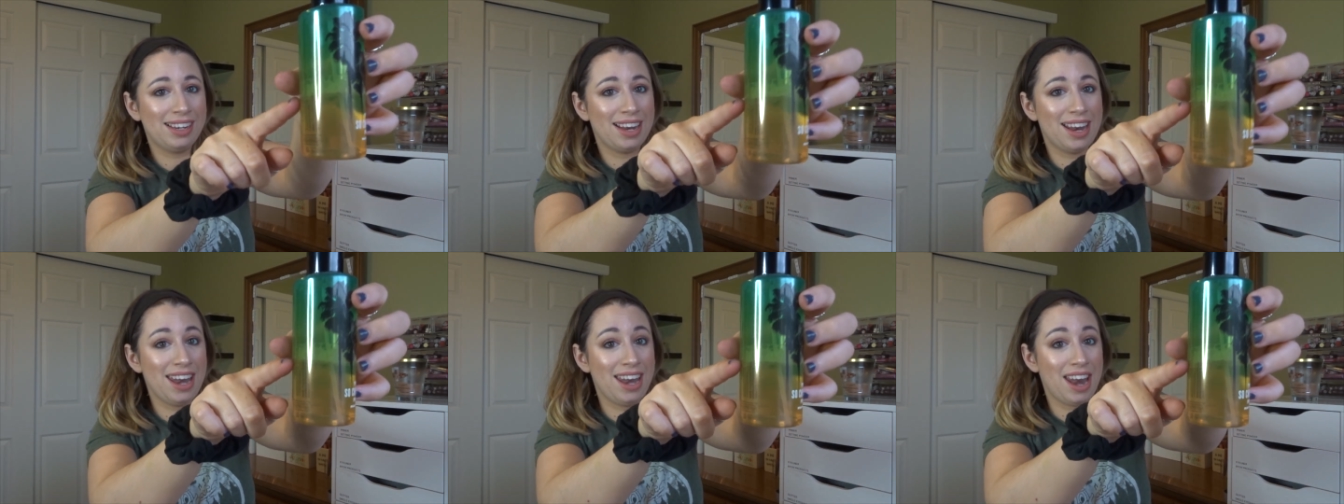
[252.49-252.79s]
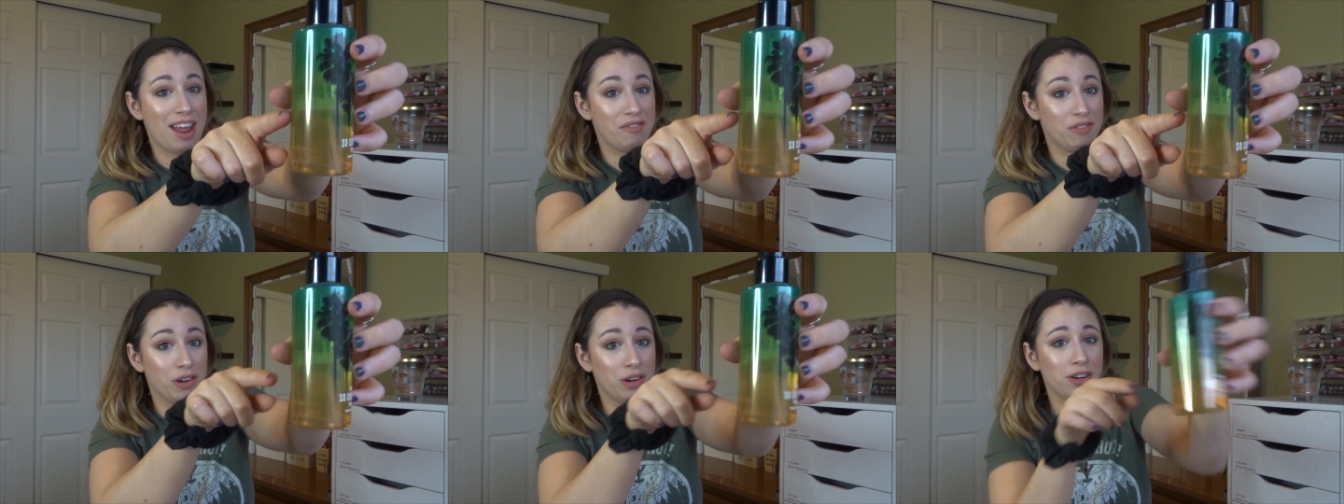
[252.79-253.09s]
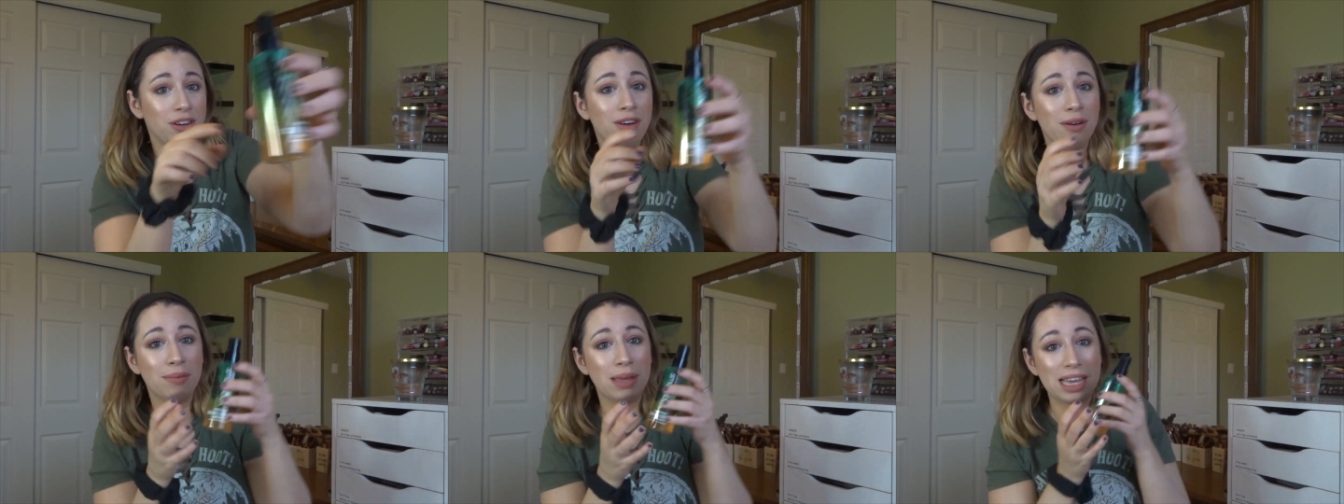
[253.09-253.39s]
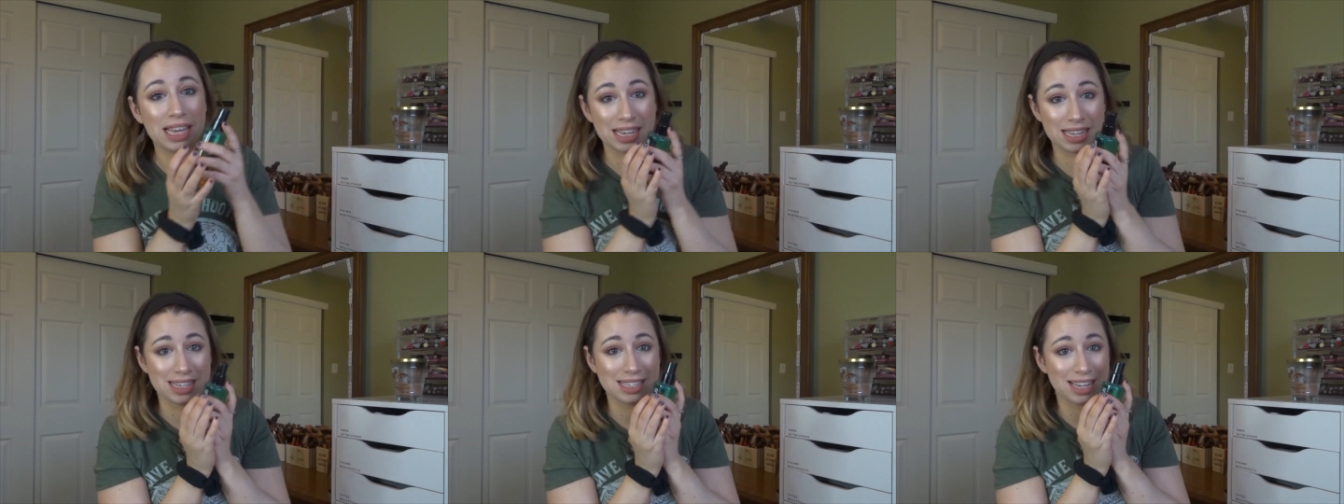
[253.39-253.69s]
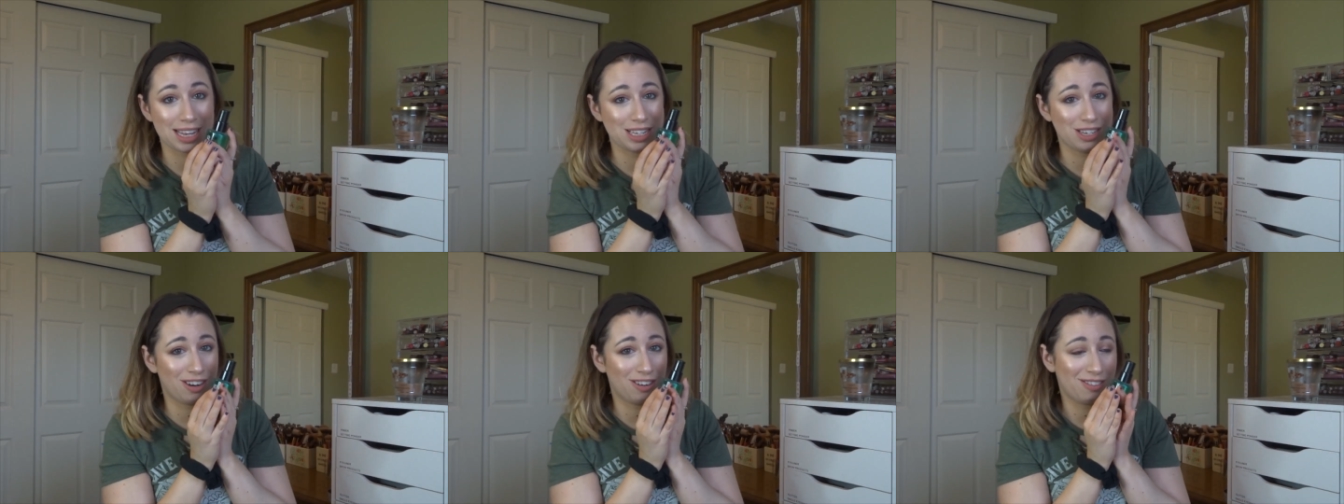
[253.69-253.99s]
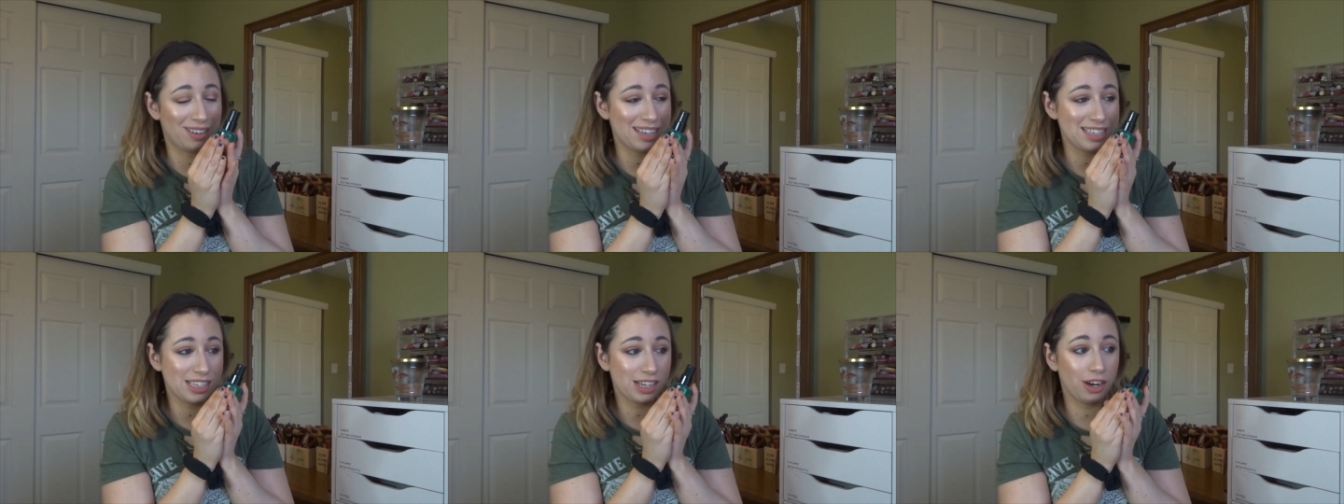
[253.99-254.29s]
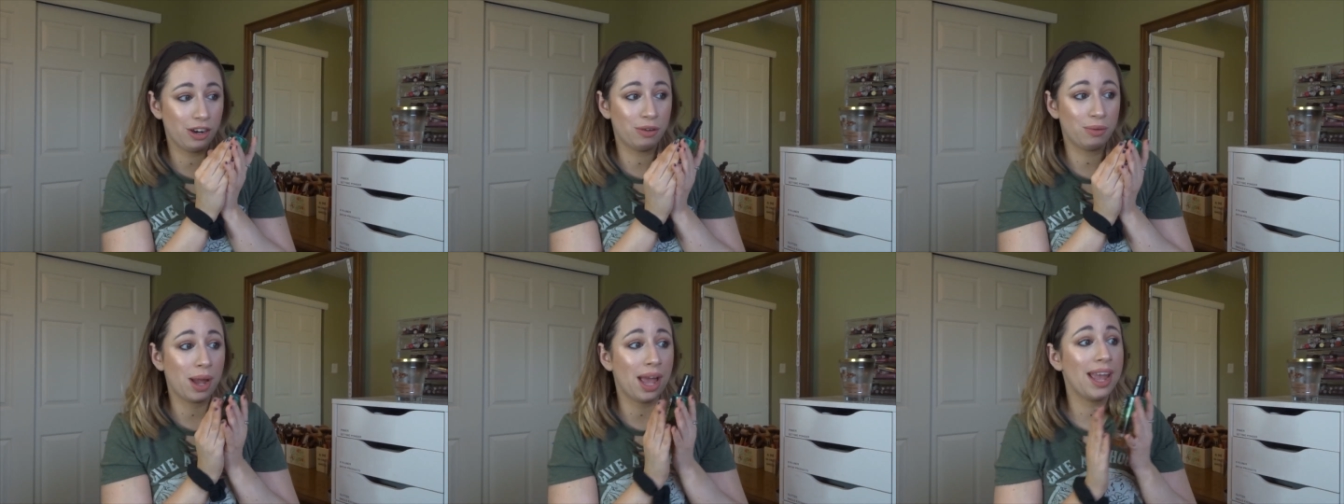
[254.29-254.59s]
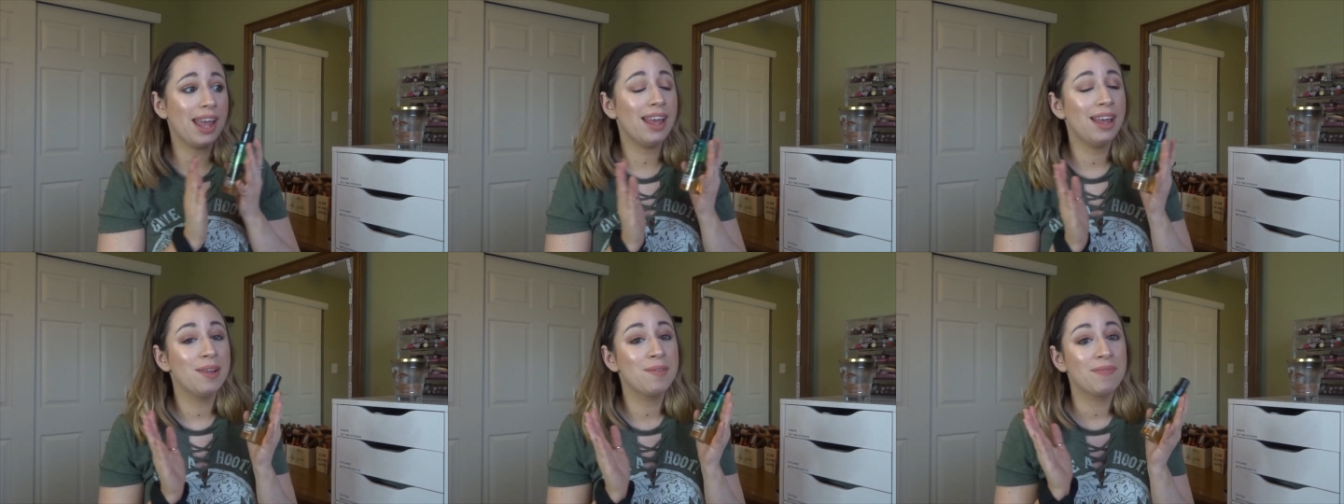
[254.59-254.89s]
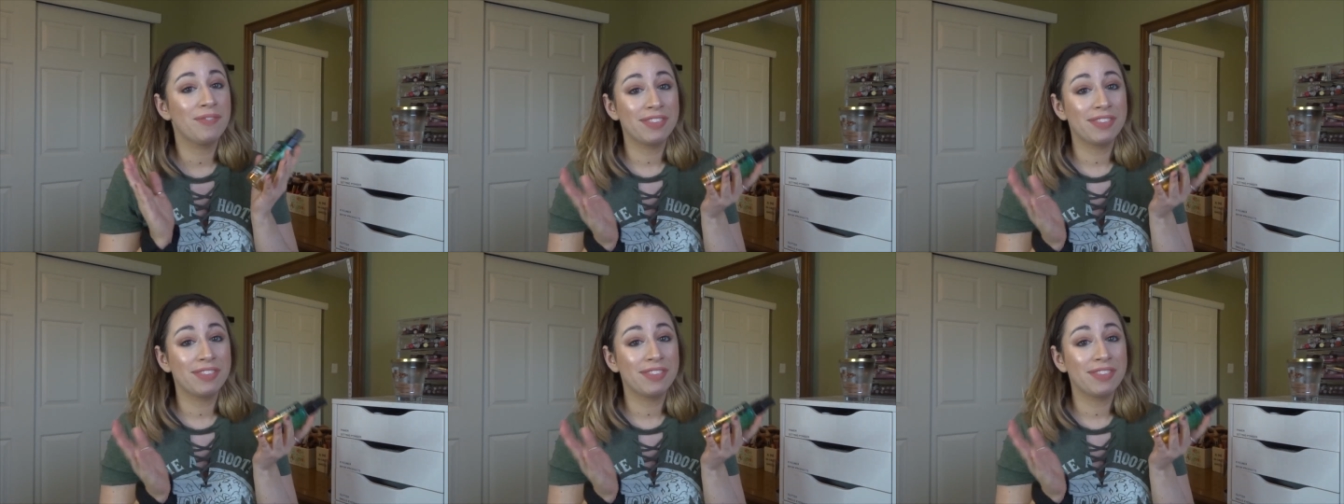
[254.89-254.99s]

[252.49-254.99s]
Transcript: never because I don't want it to go away.